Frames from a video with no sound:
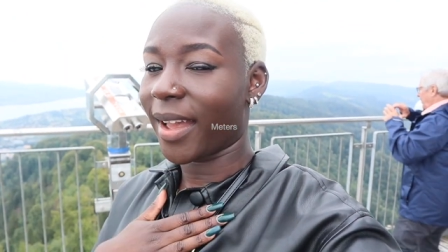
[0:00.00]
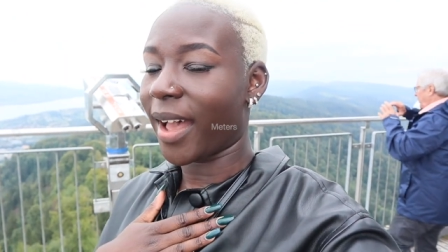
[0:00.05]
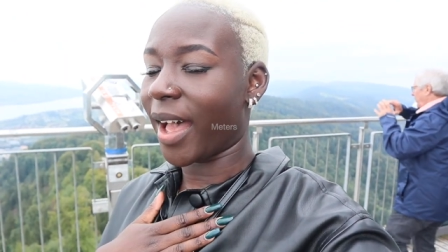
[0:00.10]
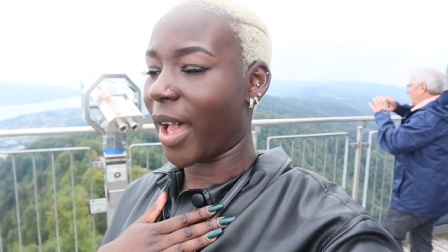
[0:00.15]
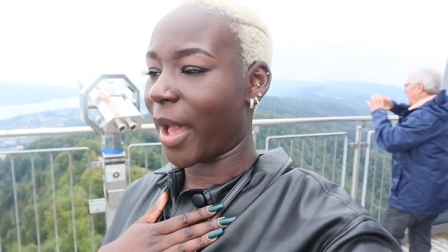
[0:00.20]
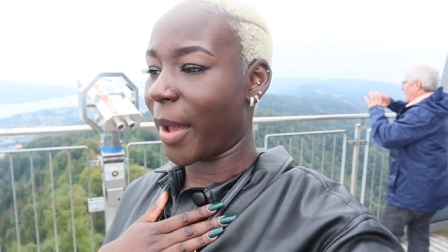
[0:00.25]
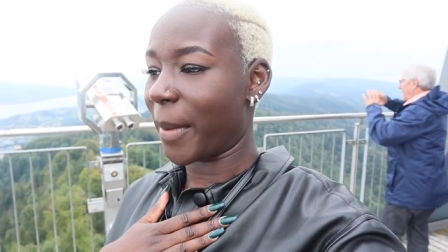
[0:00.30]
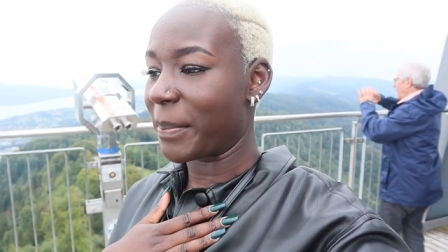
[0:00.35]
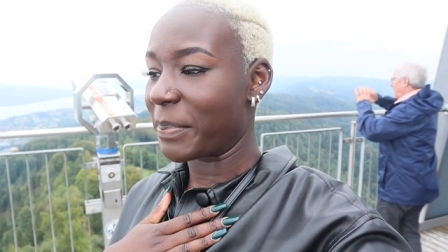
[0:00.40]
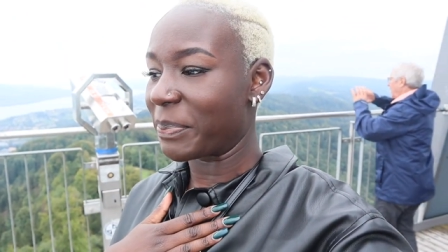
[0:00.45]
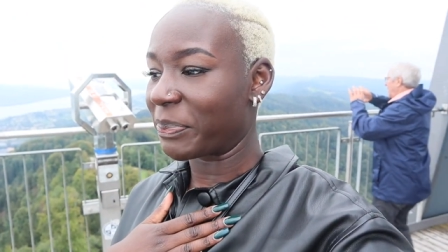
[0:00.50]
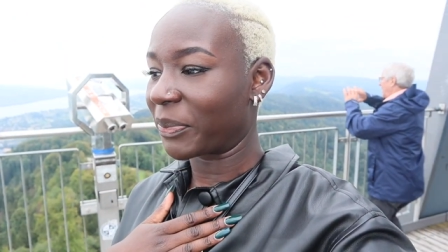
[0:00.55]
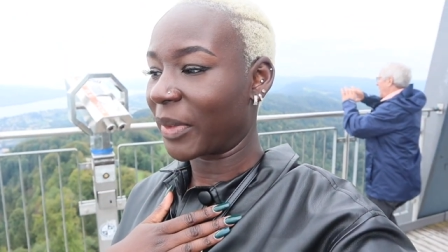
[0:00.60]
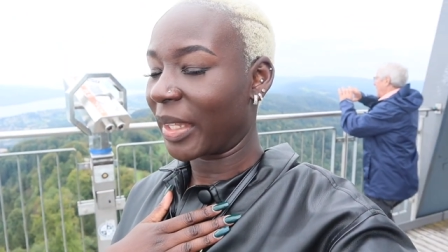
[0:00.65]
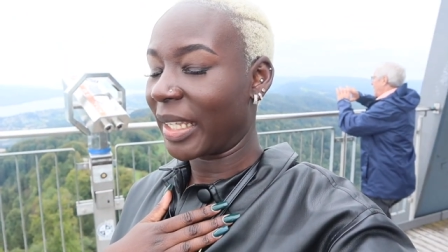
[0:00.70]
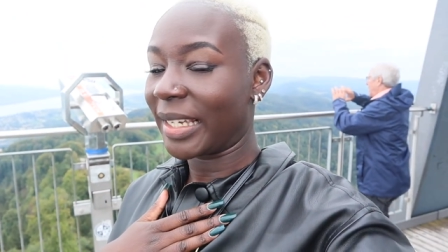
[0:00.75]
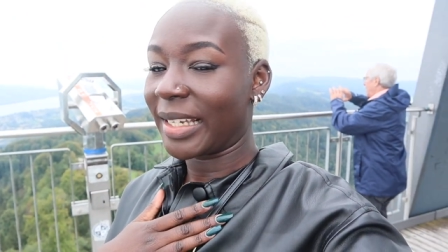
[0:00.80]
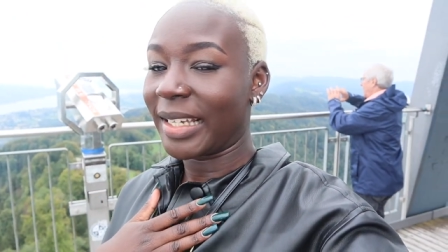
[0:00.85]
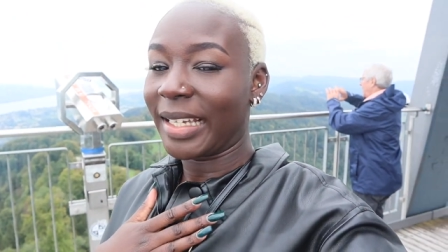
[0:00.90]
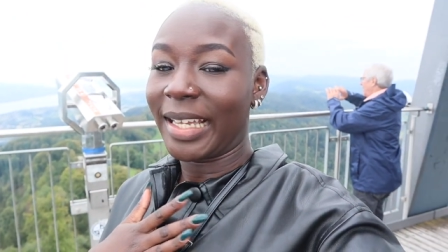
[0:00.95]
Um,
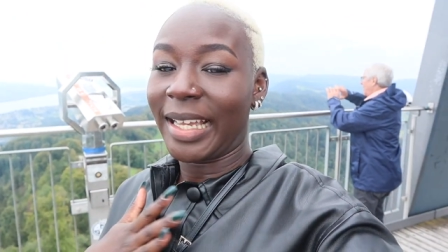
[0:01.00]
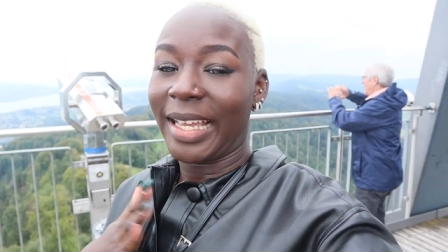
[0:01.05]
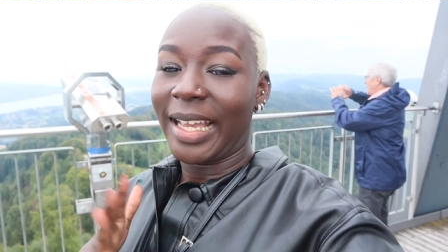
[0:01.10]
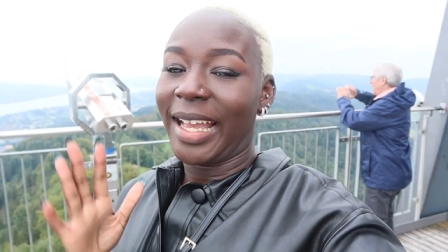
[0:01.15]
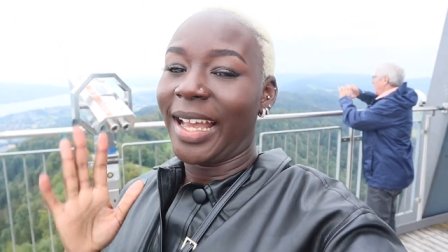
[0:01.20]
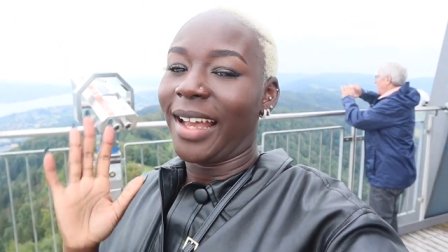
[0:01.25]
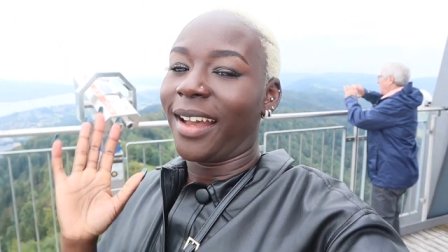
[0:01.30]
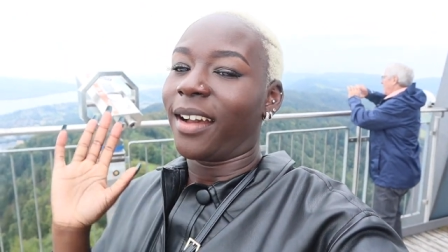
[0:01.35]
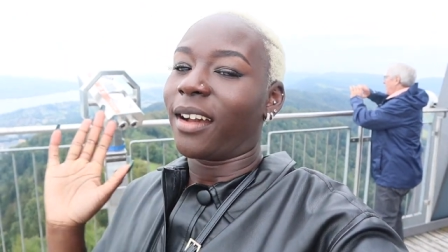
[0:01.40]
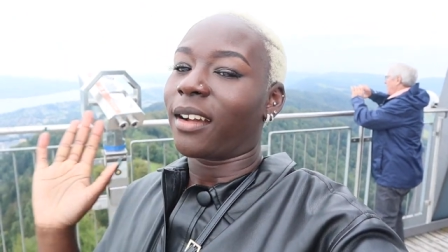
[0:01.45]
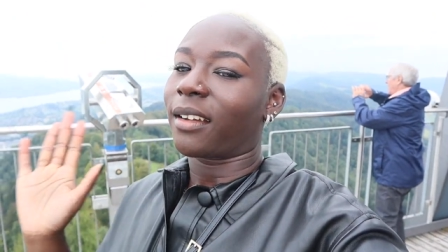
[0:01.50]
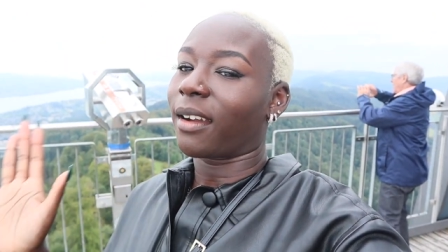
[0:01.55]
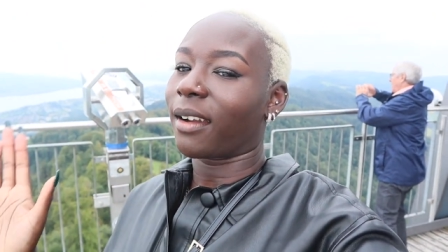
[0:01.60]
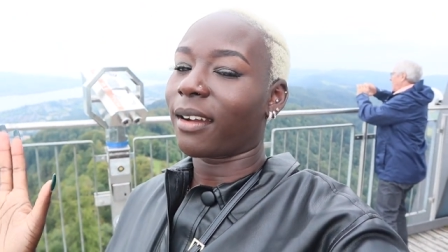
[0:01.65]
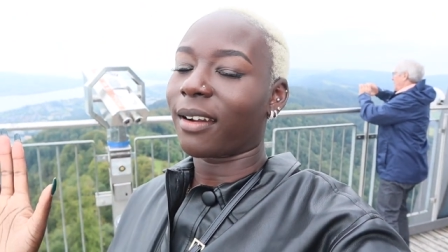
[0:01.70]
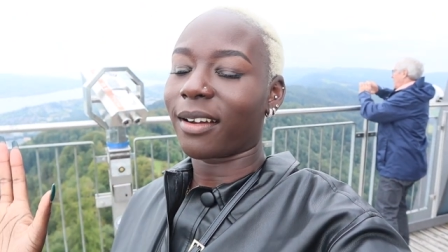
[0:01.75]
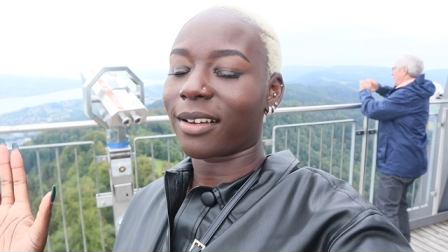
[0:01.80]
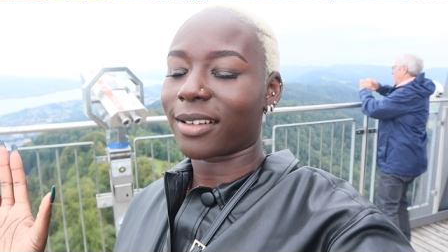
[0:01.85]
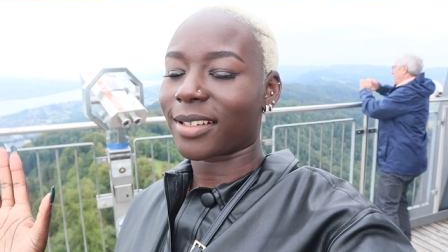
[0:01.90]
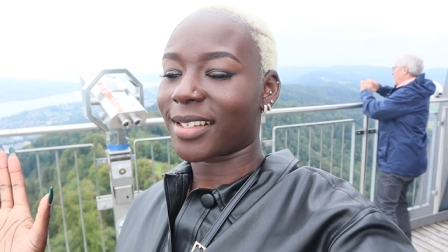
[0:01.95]

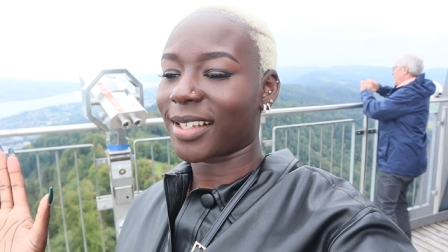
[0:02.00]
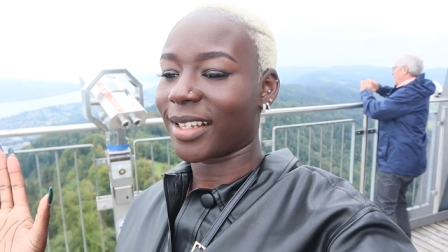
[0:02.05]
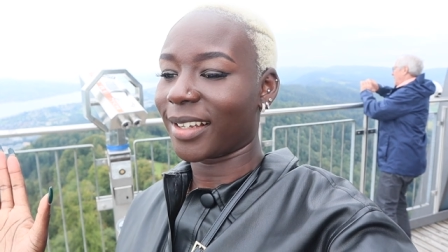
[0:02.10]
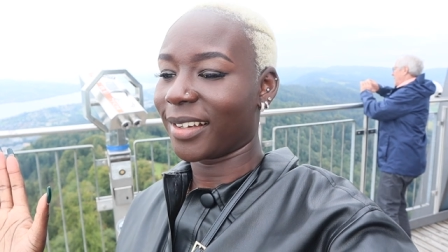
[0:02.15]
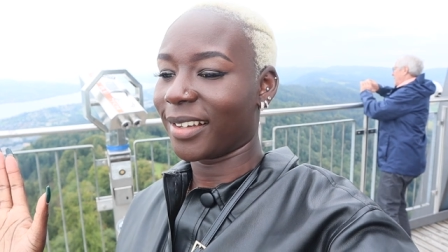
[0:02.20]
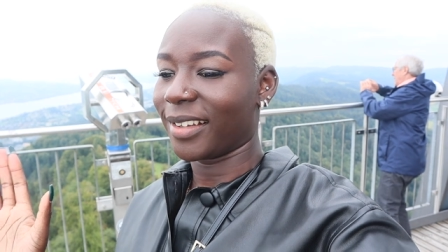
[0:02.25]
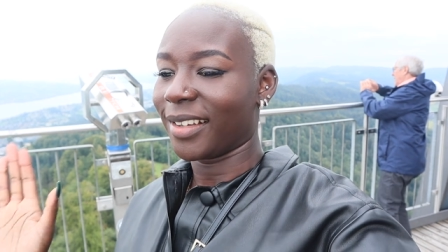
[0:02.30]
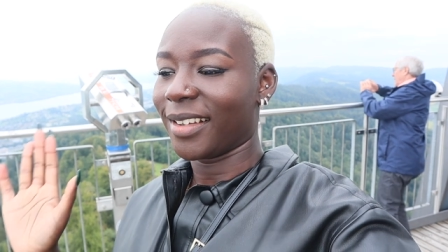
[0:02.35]
girls,